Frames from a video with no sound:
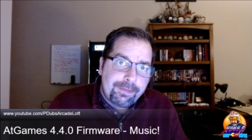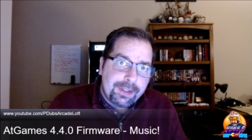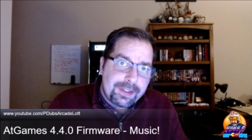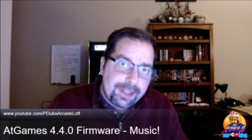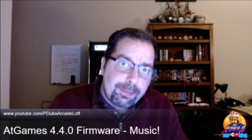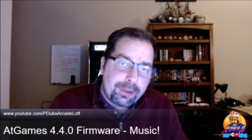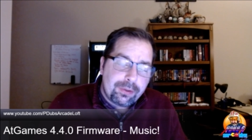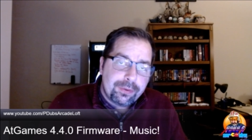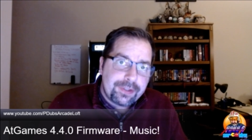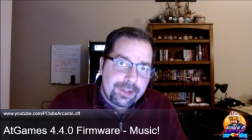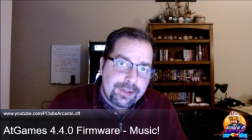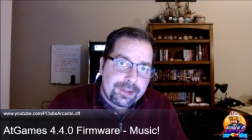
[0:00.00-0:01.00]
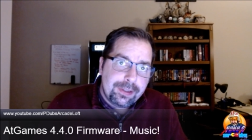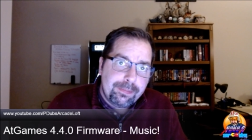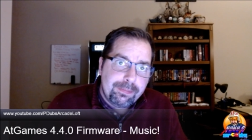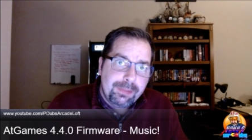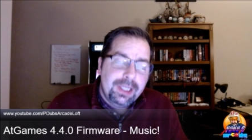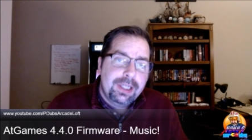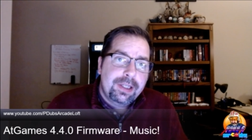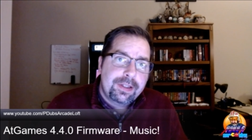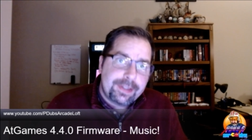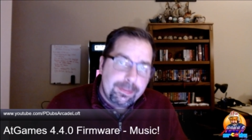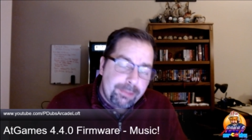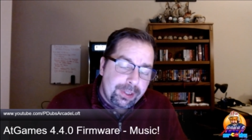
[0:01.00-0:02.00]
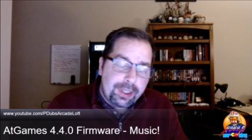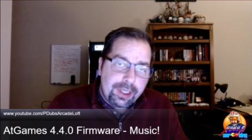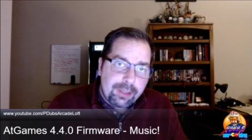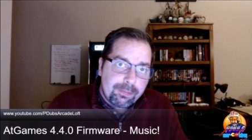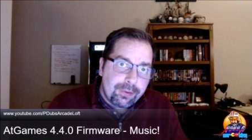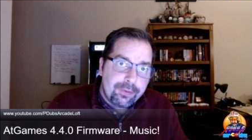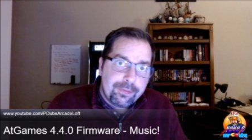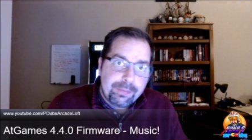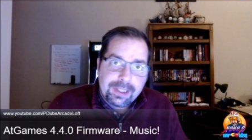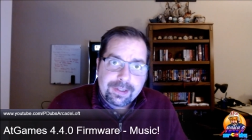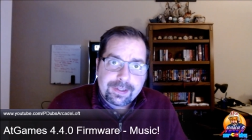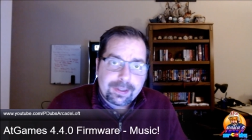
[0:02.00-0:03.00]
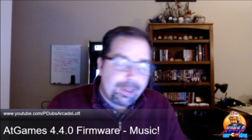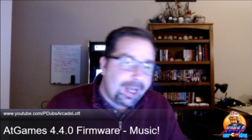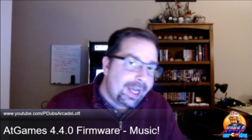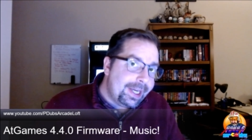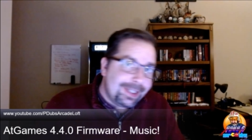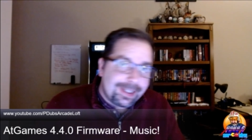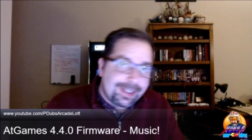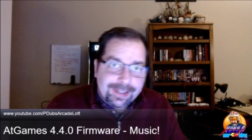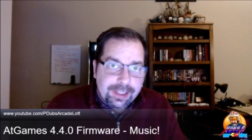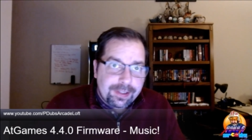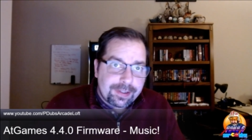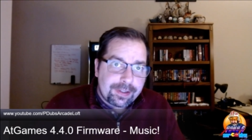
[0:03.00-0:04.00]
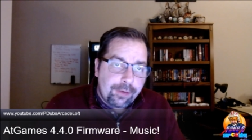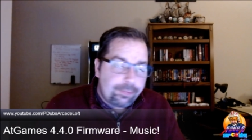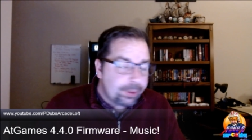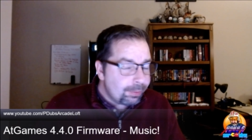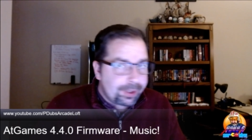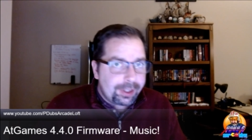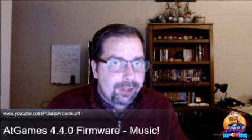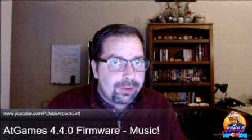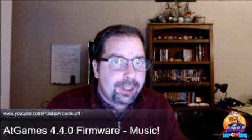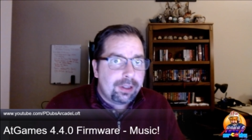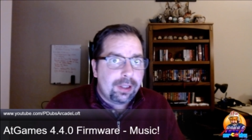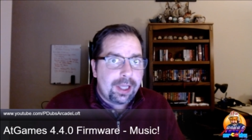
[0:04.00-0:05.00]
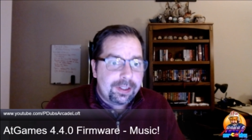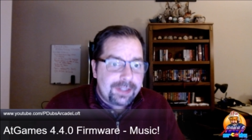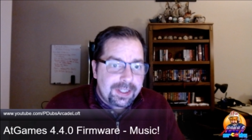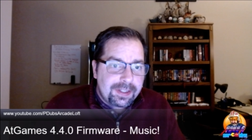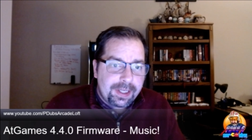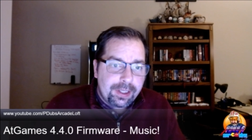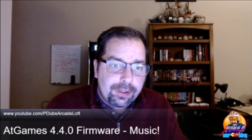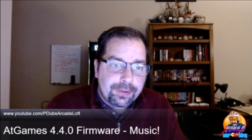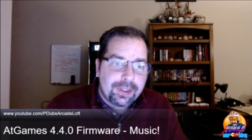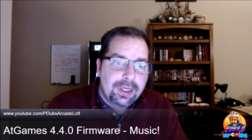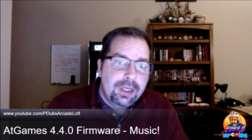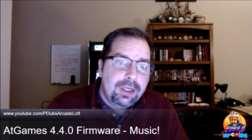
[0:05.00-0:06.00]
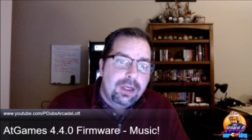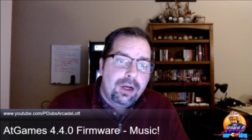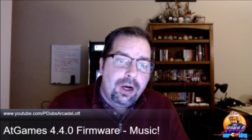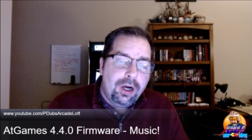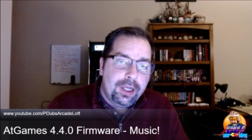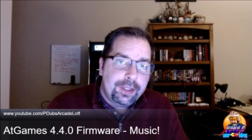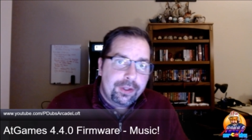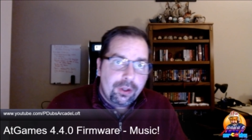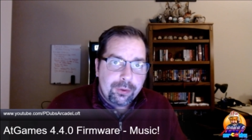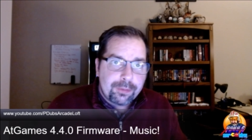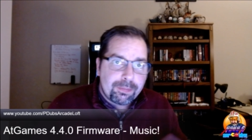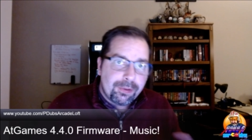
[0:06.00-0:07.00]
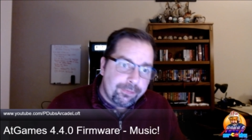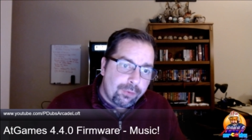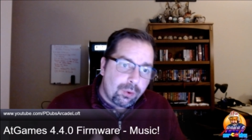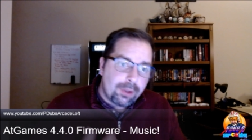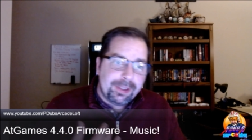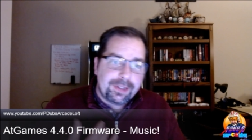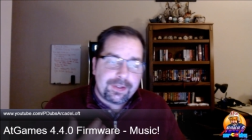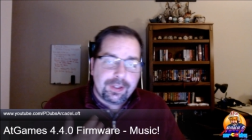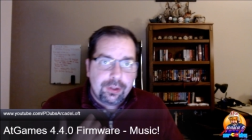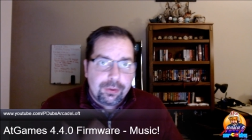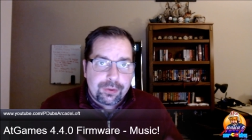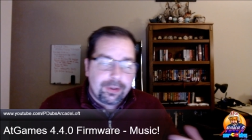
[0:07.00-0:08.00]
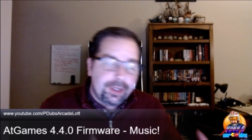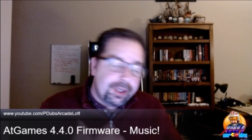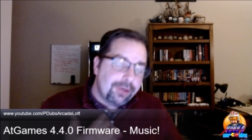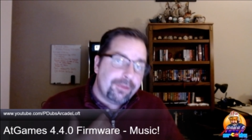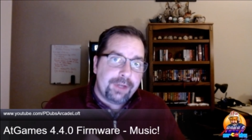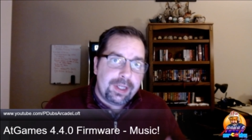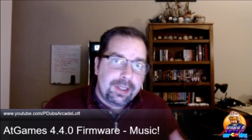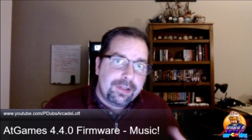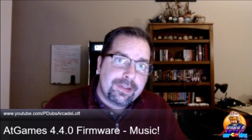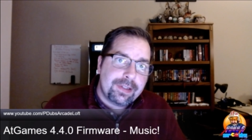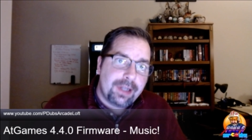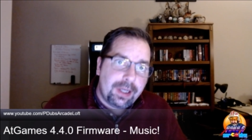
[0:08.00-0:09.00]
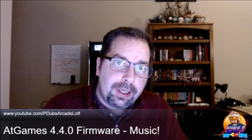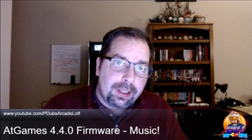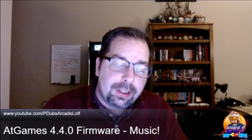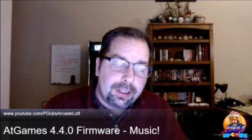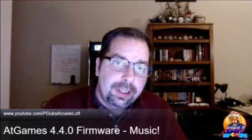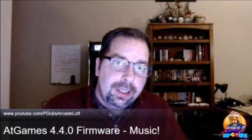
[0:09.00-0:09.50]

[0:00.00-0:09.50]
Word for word: the typical system stability improvements, the behind the scenes stuff. We really don't get a lot of details on those performance and user interface uh,